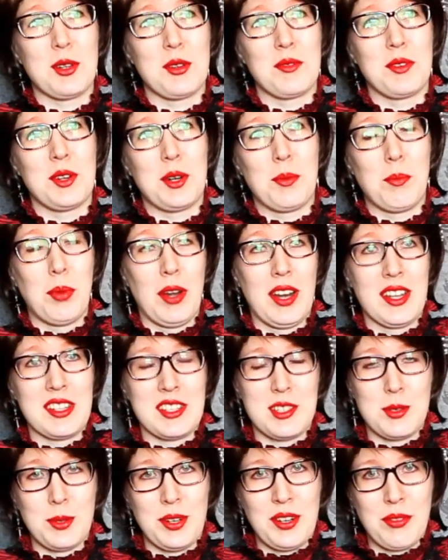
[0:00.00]
over
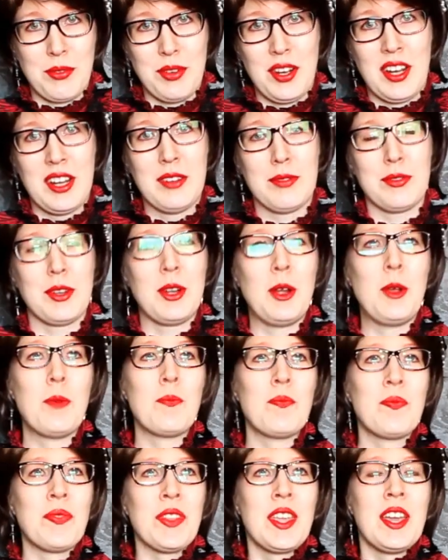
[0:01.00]
plus
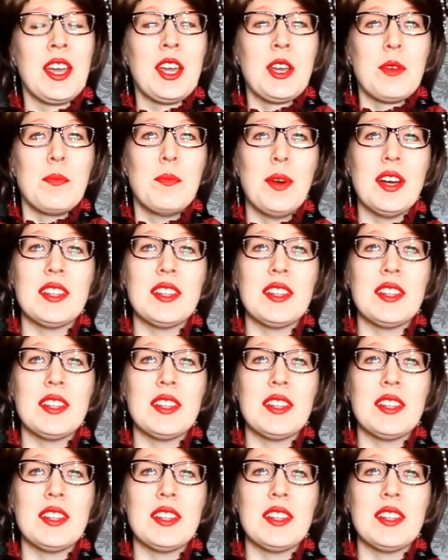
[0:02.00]
25.